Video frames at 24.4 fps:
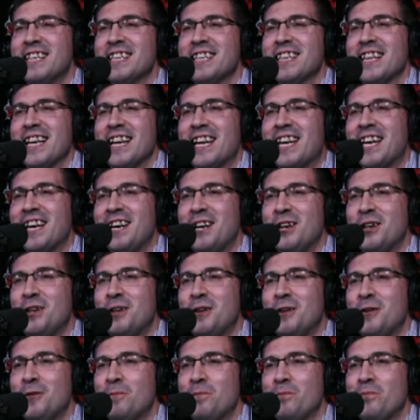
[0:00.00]
Like,
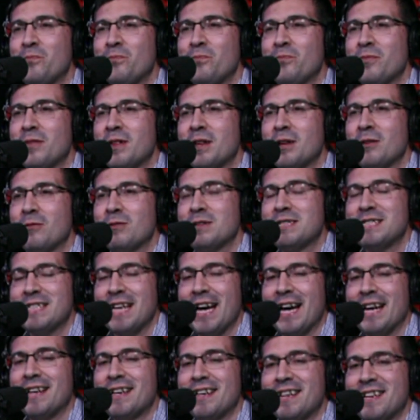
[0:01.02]
what's
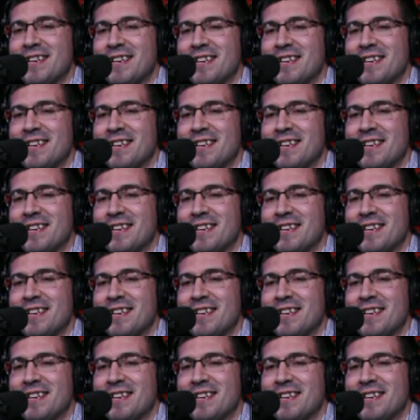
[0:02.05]
that?